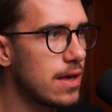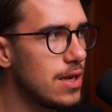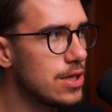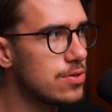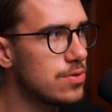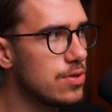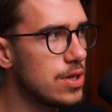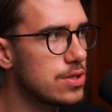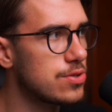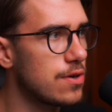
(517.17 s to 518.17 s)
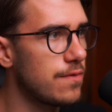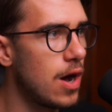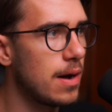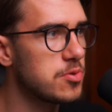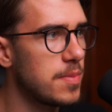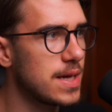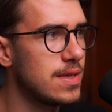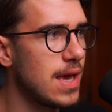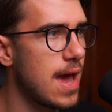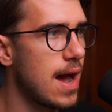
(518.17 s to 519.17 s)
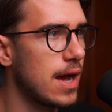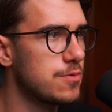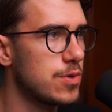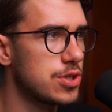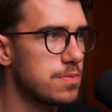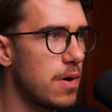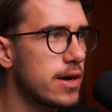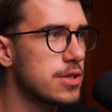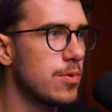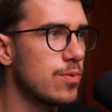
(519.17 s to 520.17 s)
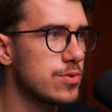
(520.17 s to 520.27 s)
you need to sort of optimize the AI as much as possible.